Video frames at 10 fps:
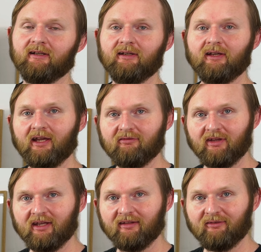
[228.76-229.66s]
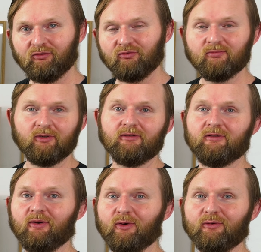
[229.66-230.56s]
Have a super
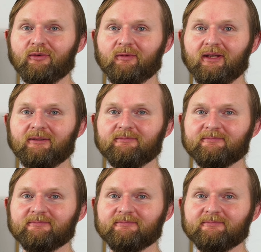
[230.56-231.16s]
awesome day.